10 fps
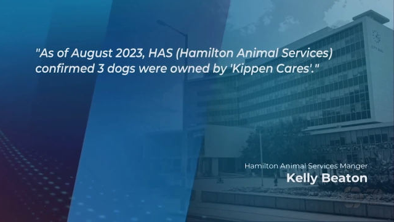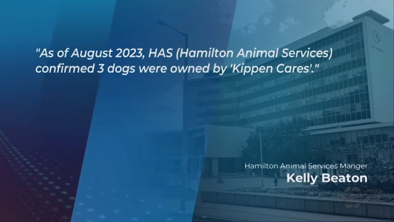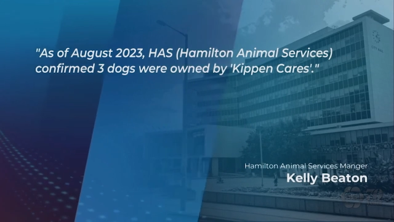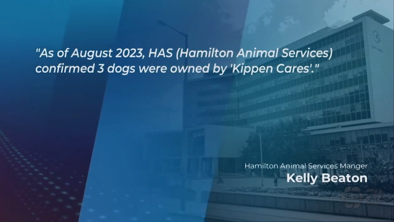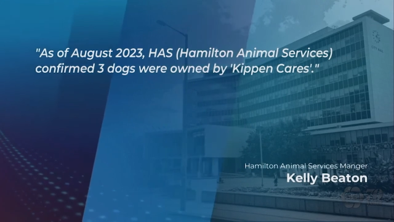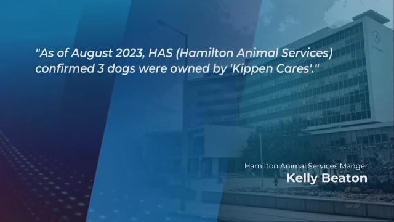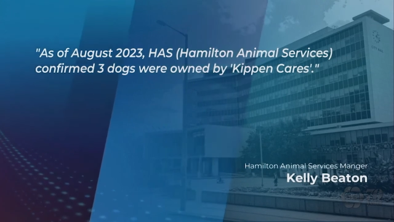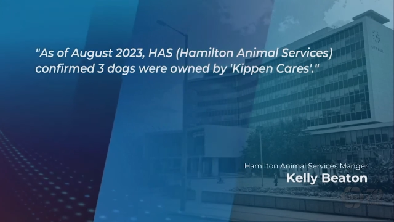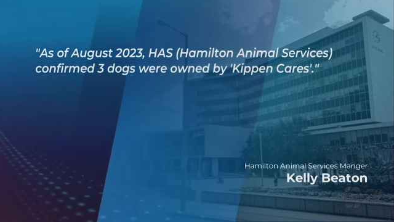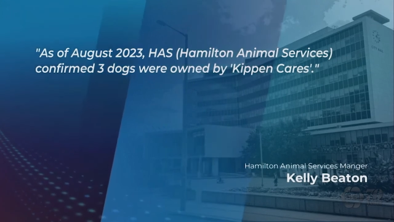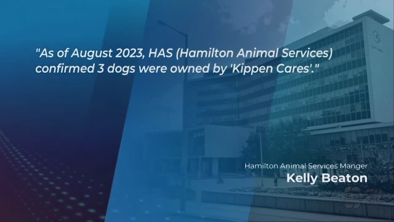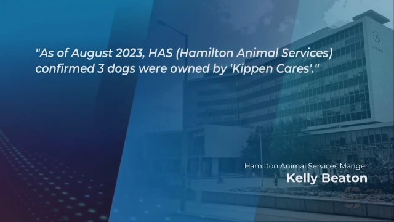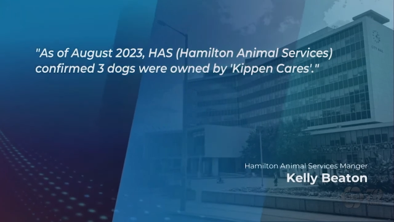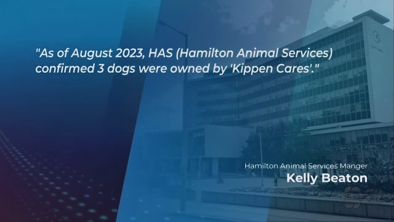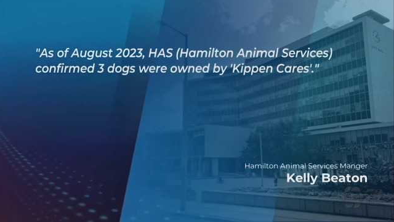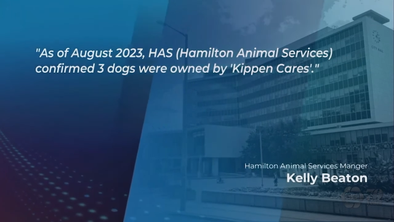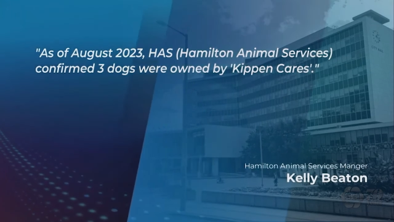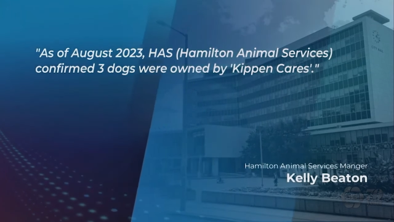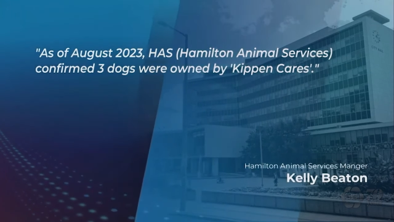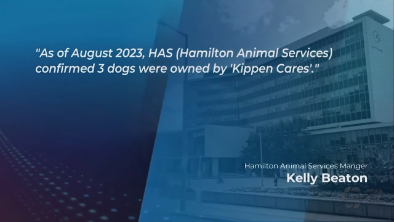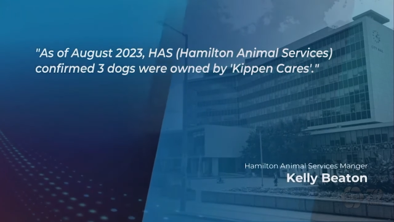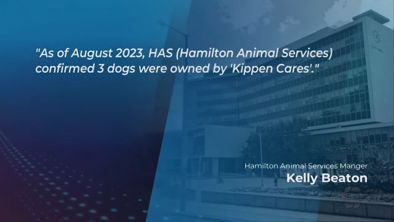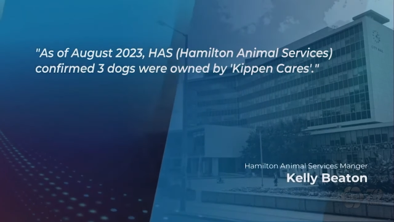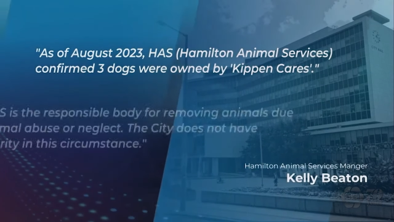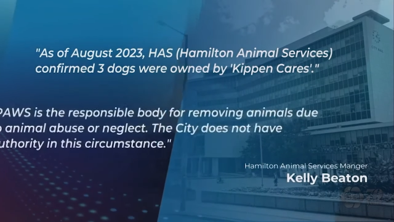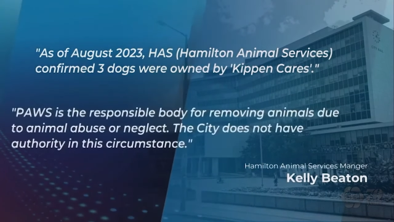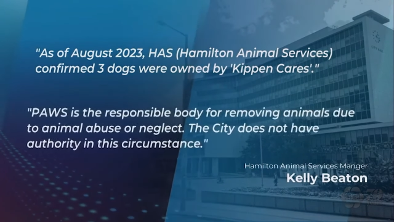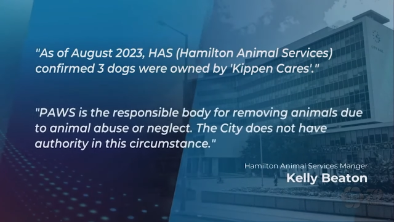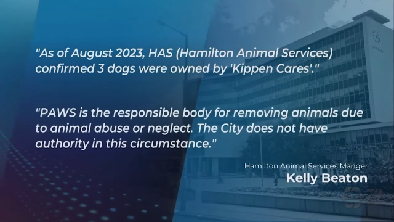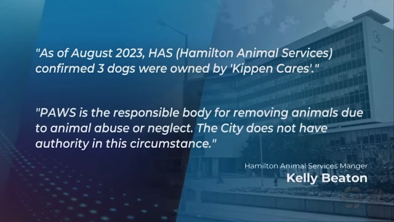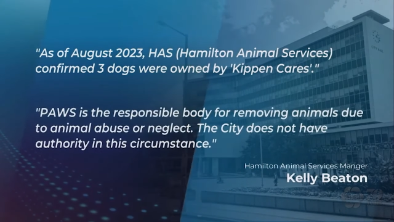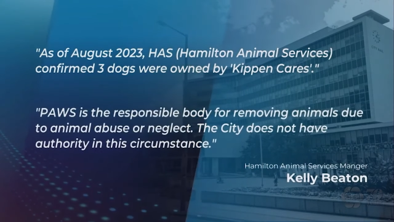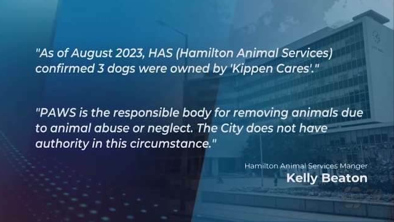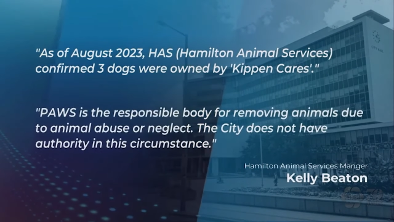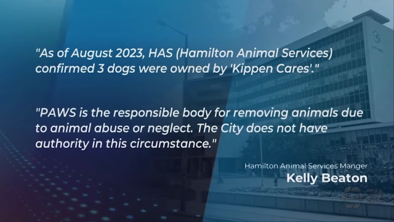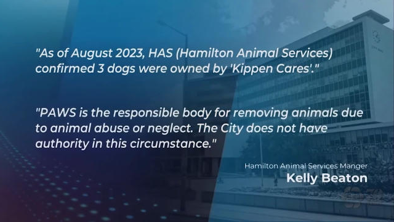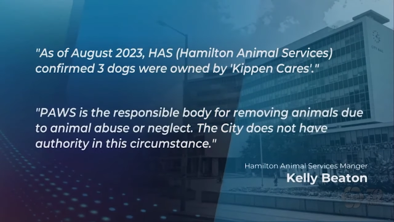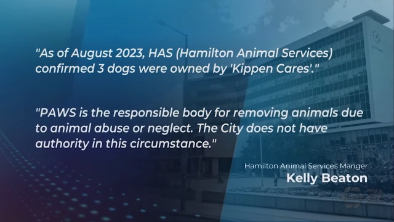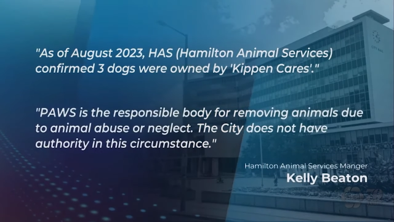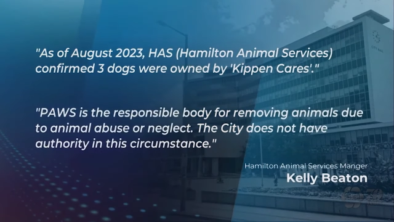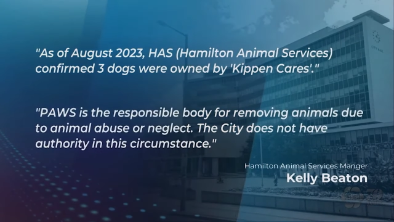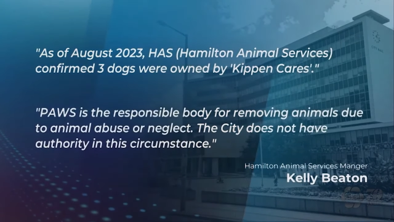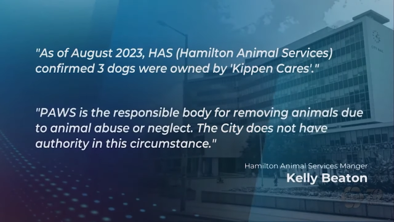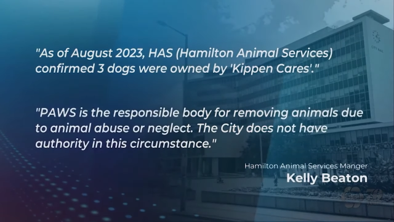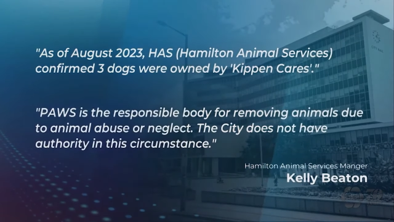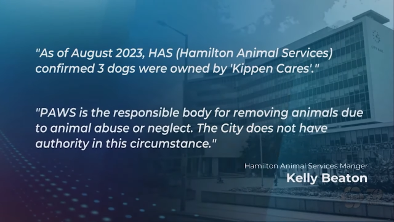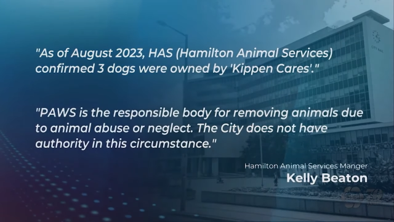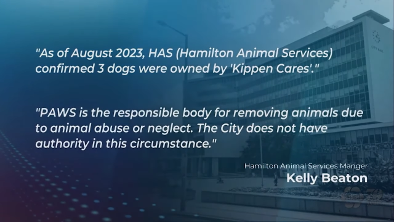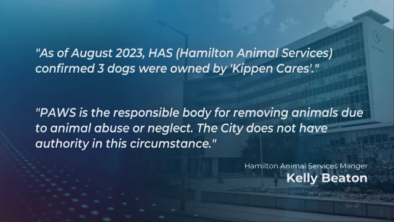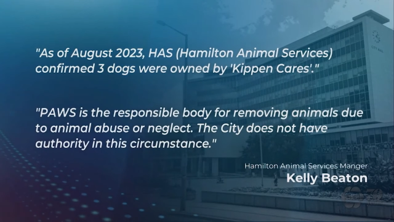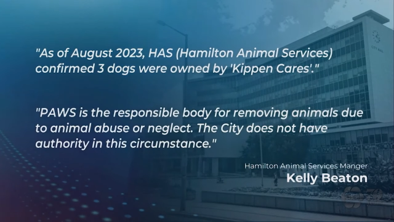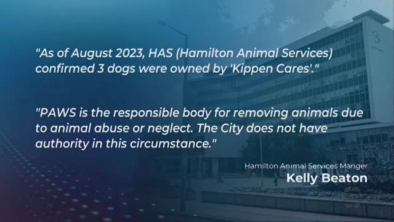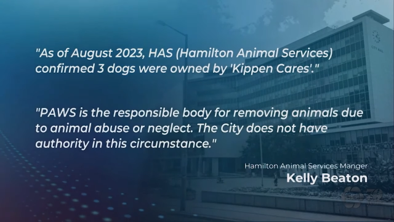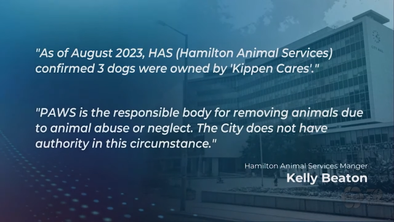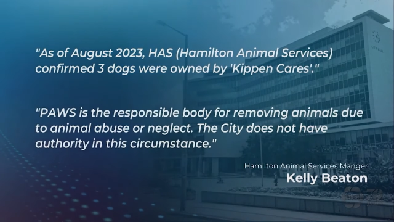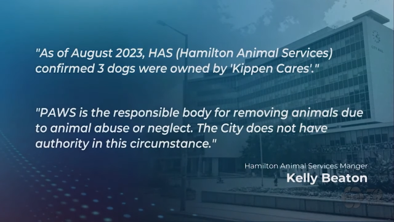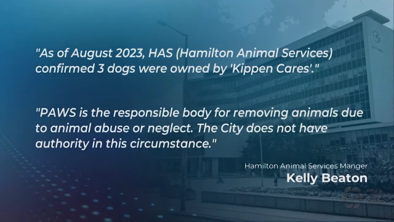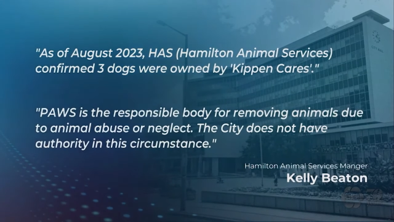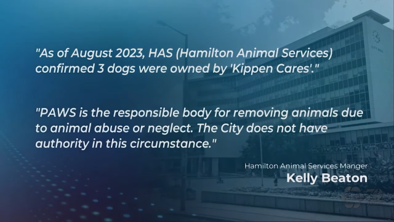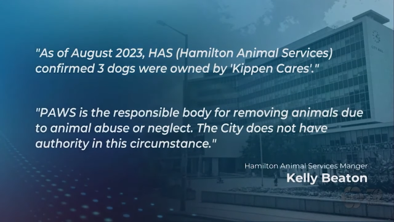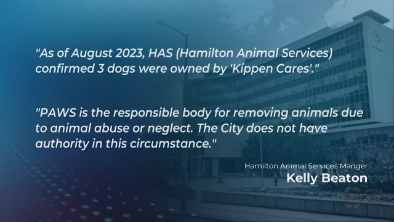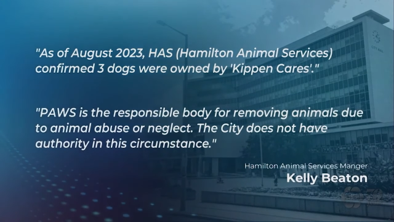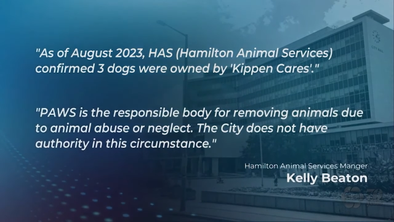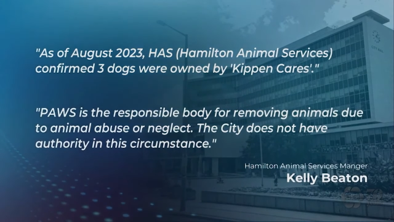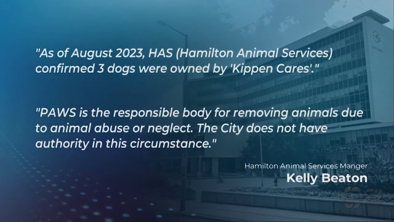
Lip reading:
(no speaker visible)